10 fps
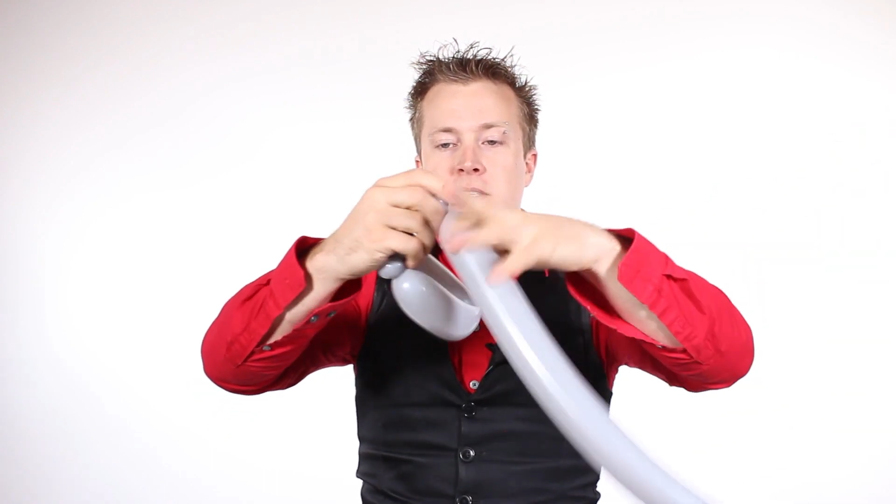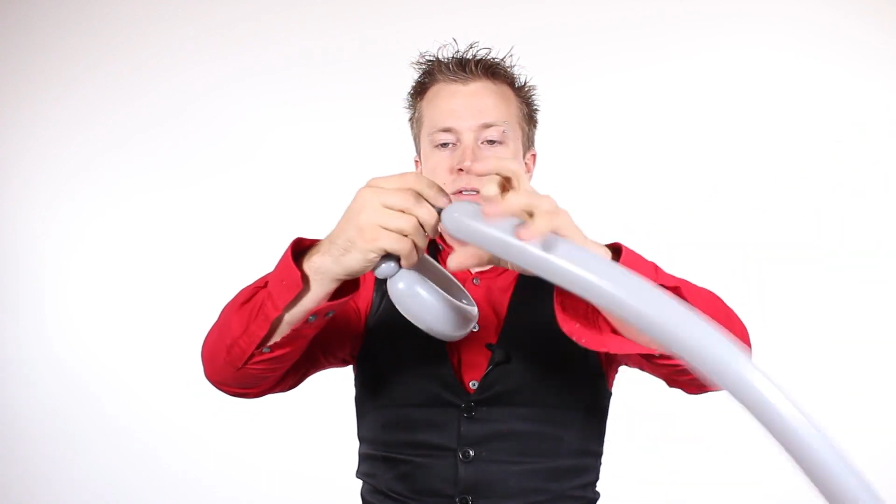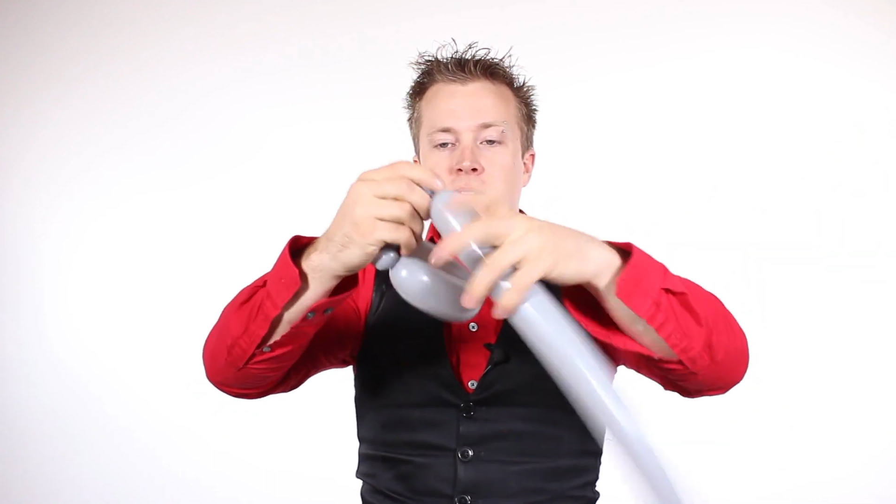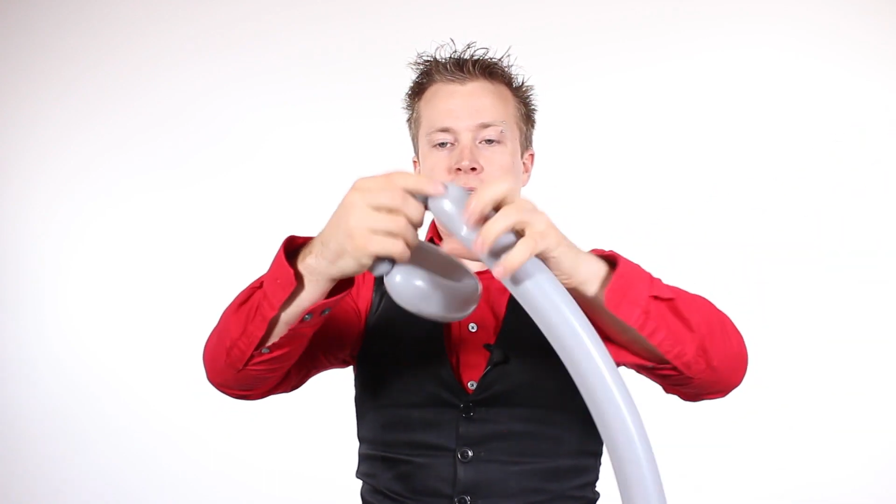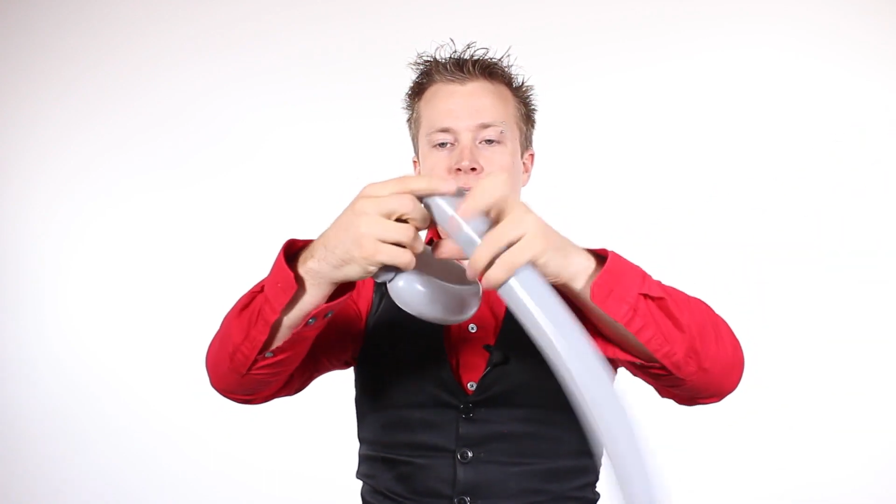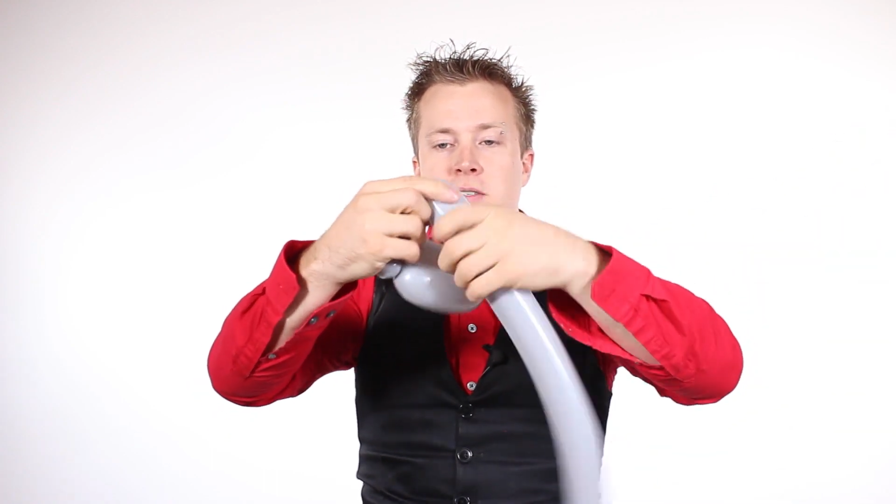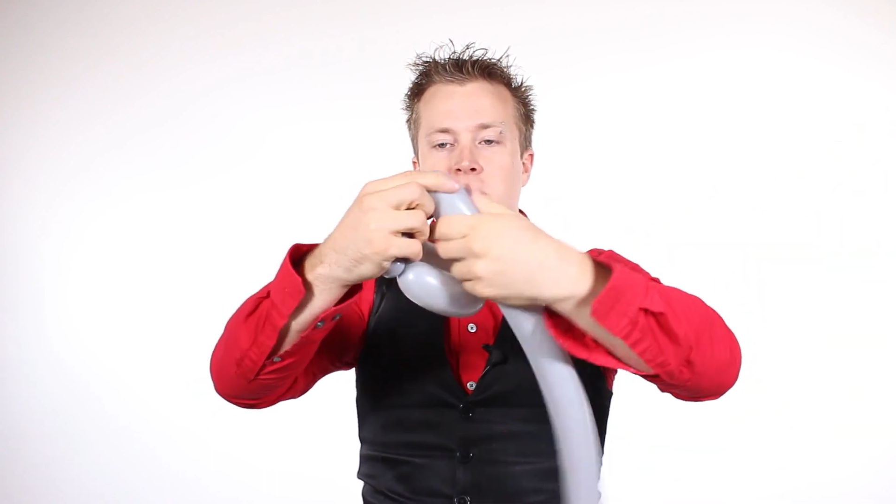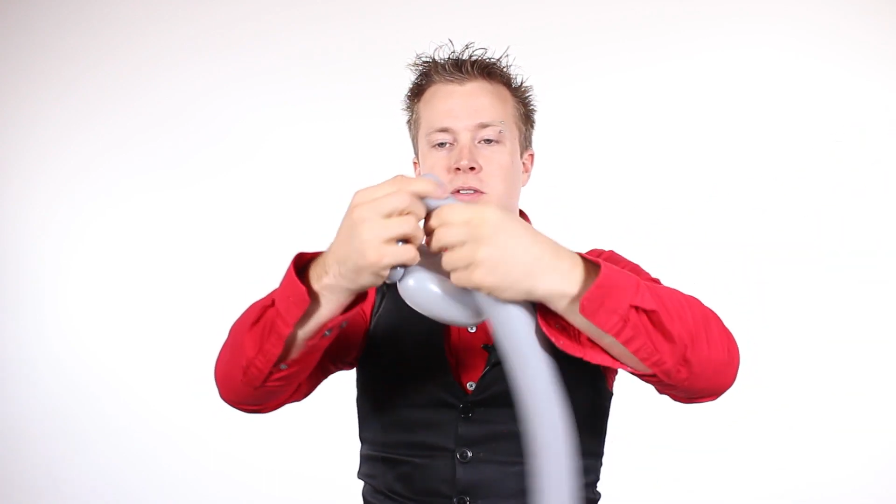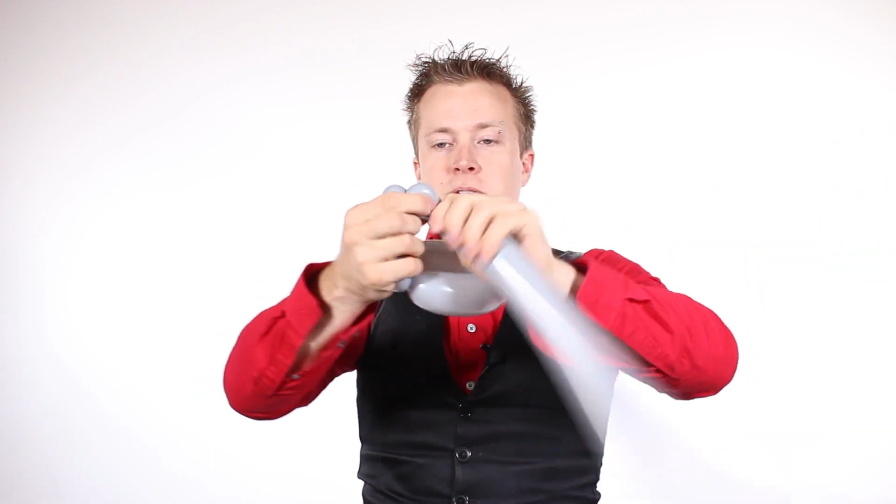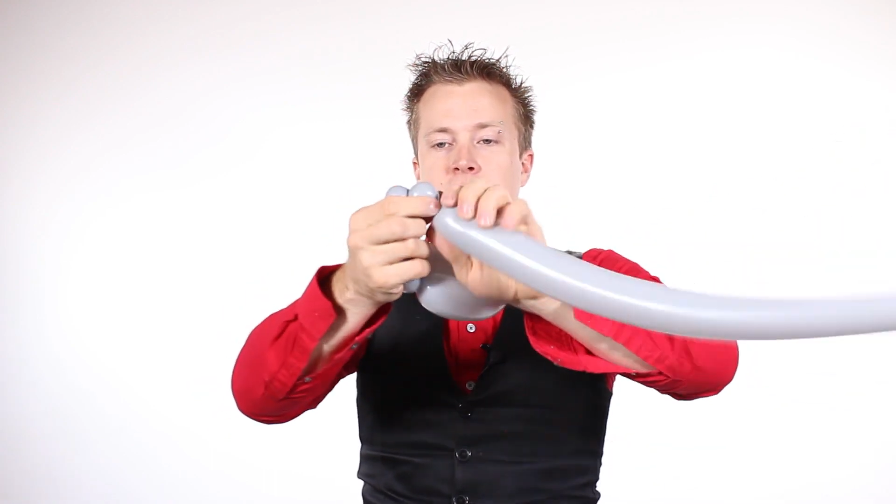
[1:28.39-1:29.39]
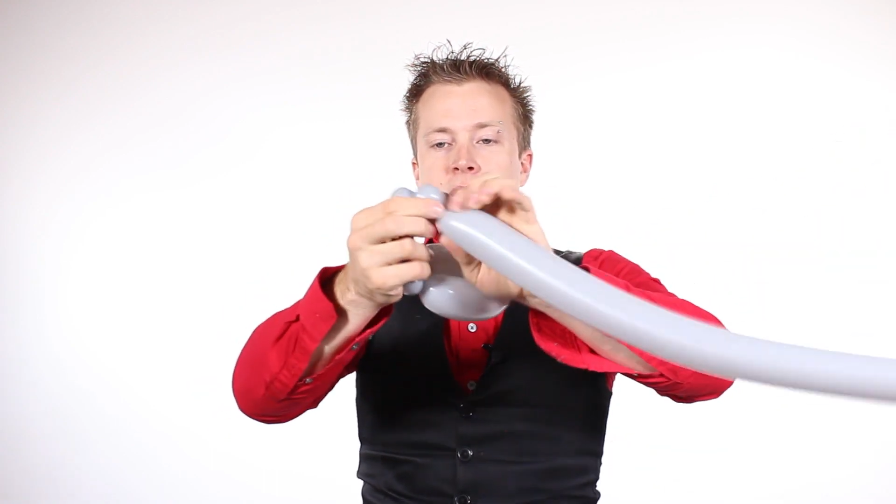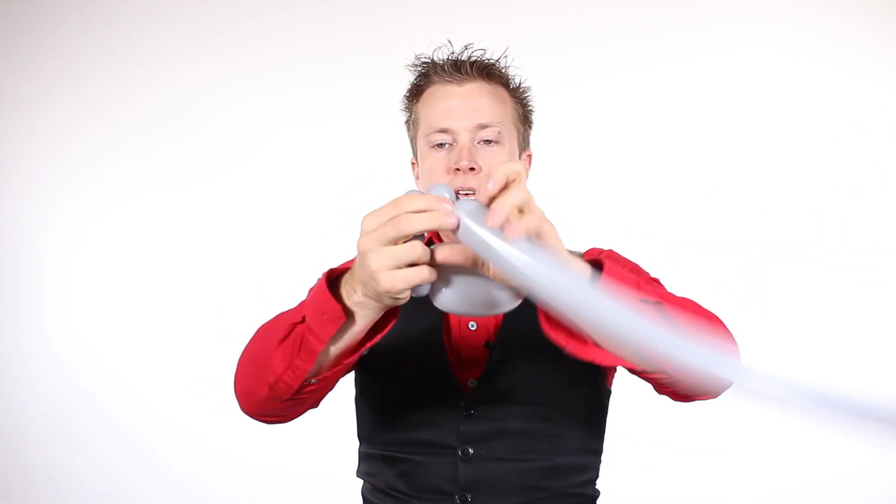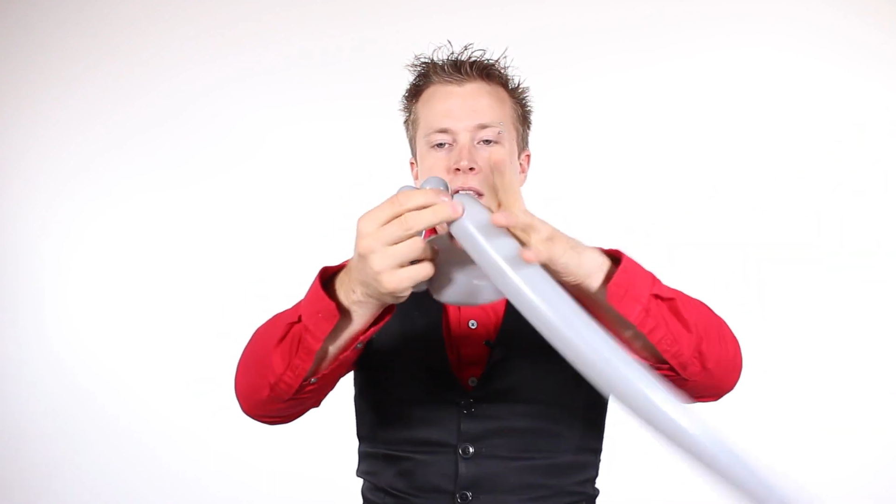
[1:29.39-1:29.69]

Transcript: two, there's three,